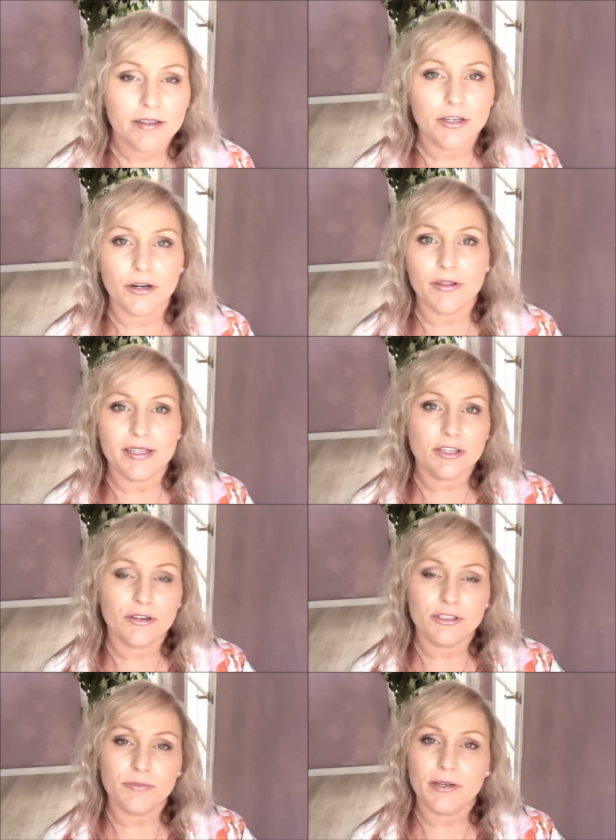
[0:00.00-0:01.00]
You know, there's
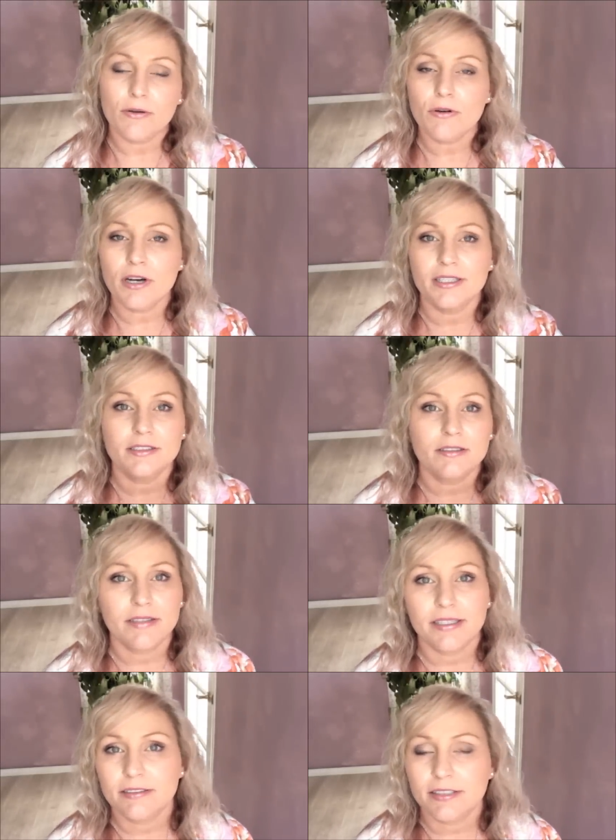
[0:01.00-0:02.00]
going to be all kinds of
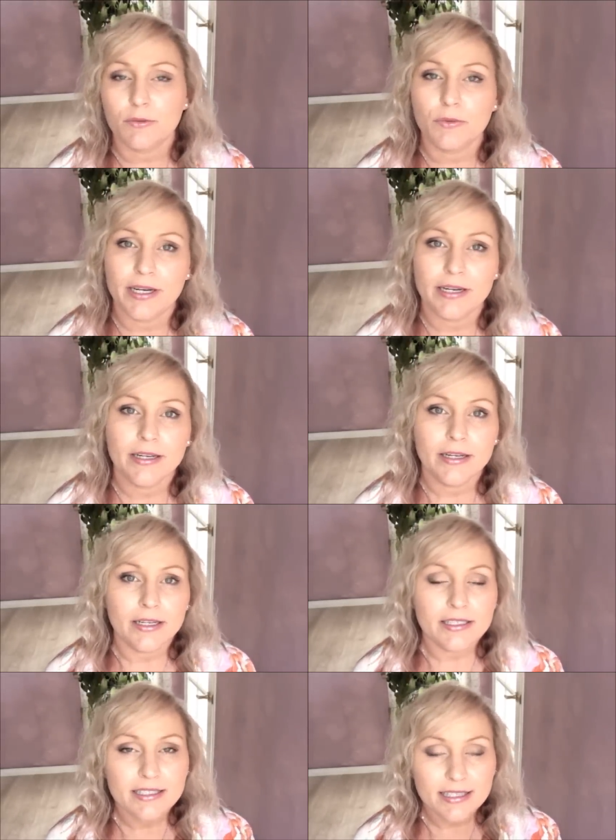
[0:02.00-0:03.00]
things that we
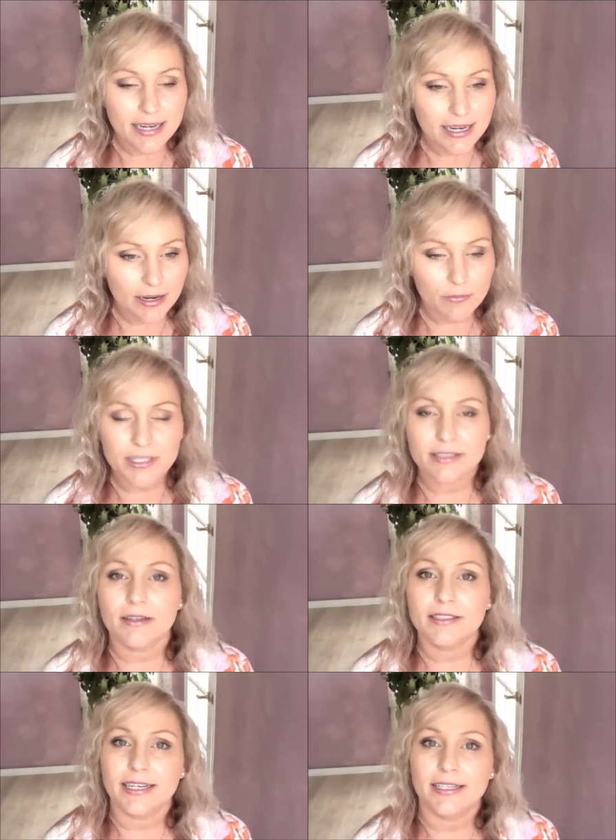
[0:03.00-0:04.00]
see and we
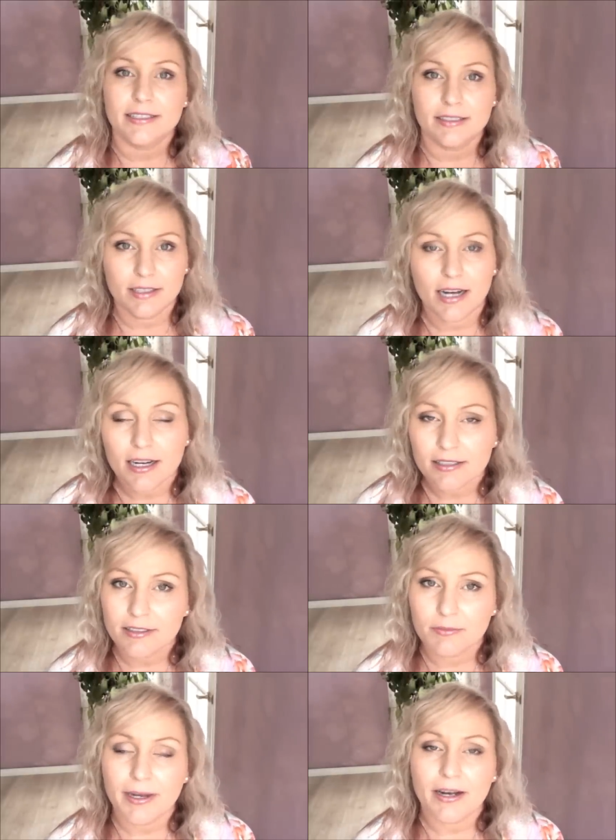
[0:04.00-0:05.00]
start to get
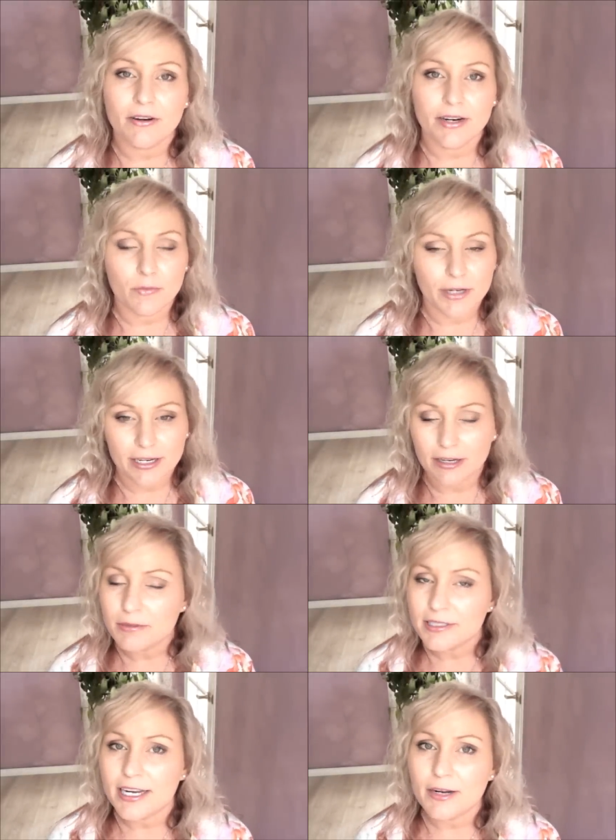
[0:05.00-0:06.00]
disheartened about and we get
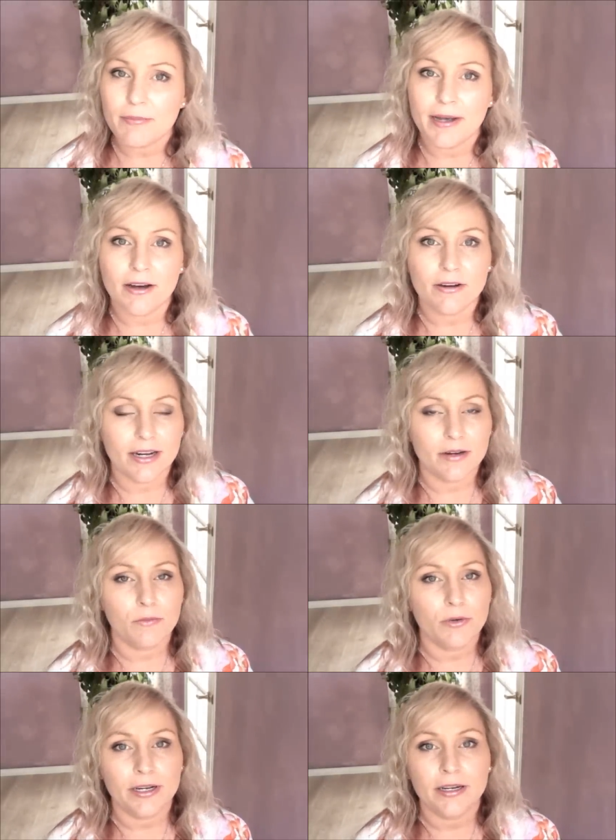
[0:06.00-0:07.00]
upset about
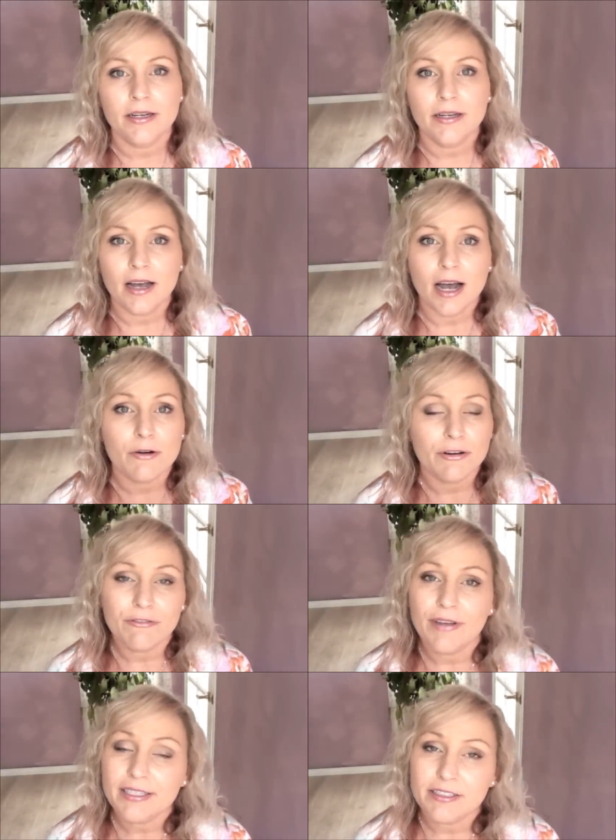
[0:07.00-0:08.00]
and we are
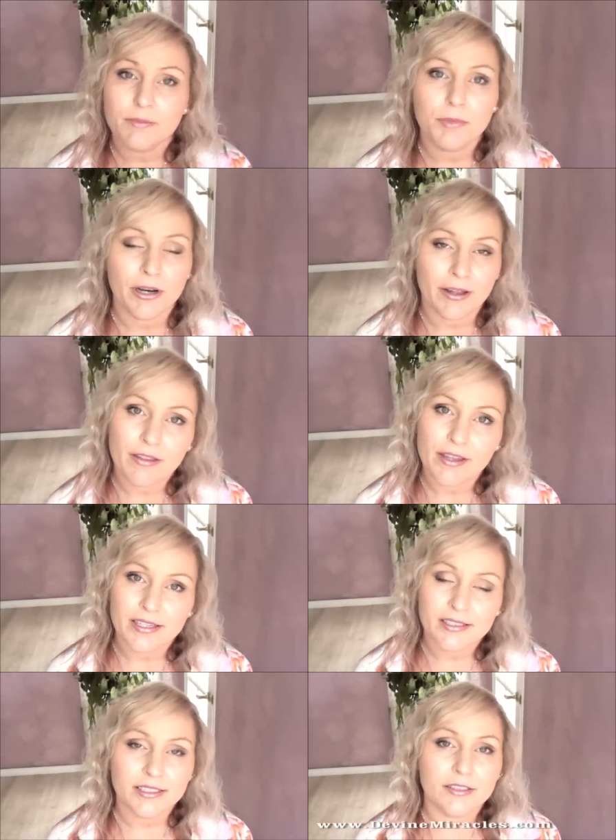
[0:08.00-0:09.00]
affected by
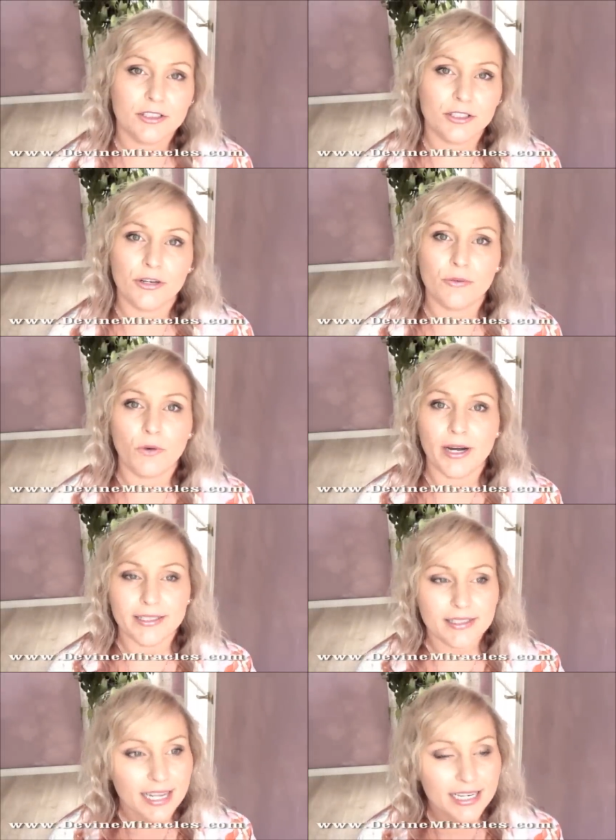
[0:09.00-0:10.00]
things in certain
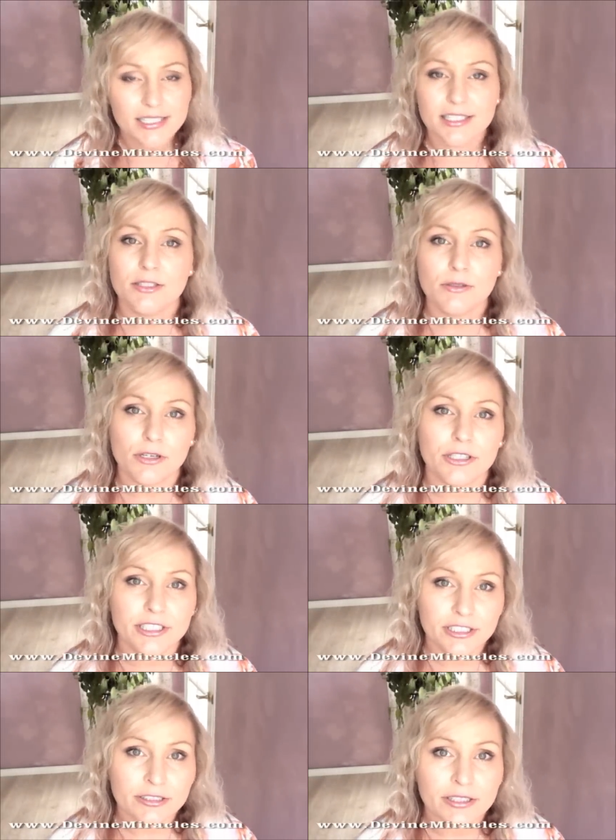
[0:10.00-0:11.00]
ways. That is still
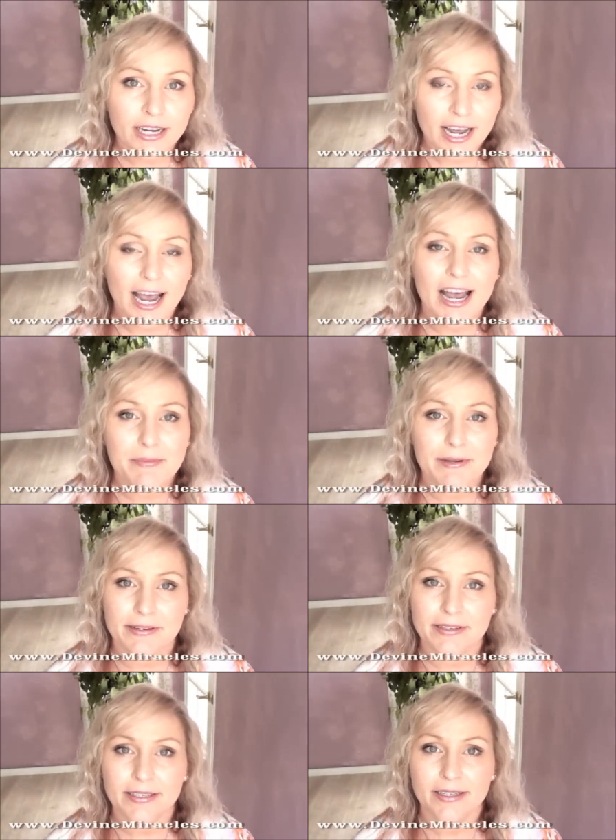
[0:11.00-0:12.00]
going to
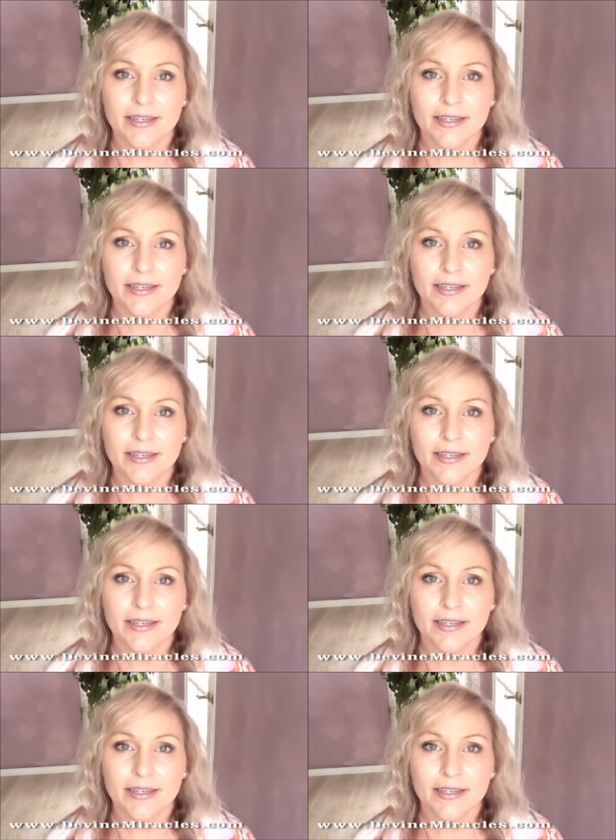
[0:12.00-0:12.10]
happen.